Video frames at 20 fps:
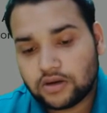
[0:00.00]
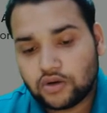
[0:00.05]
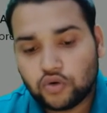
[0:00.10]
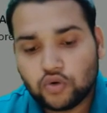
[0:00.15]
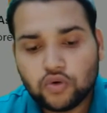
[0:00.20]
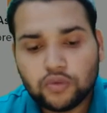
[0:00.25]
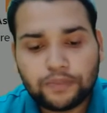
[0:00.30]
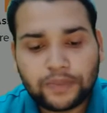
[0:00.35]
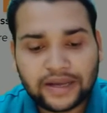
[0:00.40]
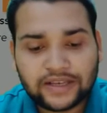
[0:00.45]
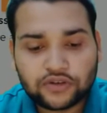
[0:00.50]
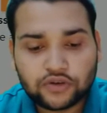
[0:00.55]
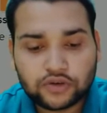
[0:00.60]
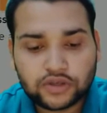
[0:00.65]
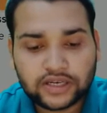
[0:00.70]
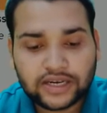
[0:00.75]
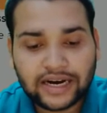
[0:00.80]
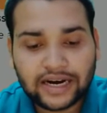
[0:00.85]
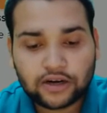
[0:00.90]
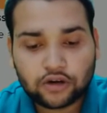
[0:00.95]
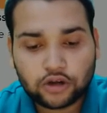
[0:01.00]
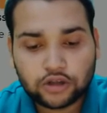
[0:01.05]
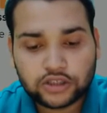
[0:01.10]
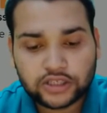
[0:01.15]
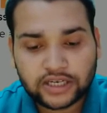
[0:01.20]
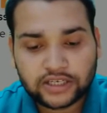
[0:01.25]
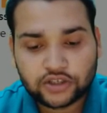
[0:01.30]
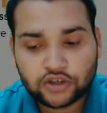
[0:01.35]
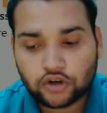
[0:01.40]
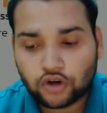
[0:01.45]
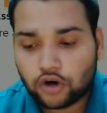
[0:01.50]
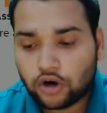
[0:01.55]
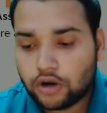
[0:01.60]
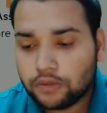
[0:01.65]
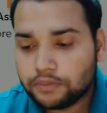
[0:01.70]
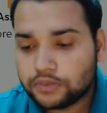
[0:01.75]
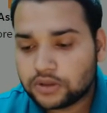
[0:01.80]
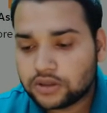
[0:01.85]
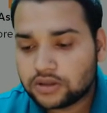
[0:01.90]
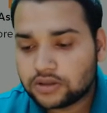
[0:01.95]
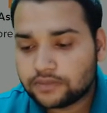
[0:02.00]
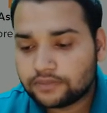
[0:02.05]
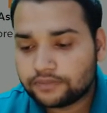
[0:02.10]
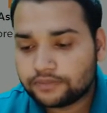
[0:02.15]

loop. As you see, get all changed ops,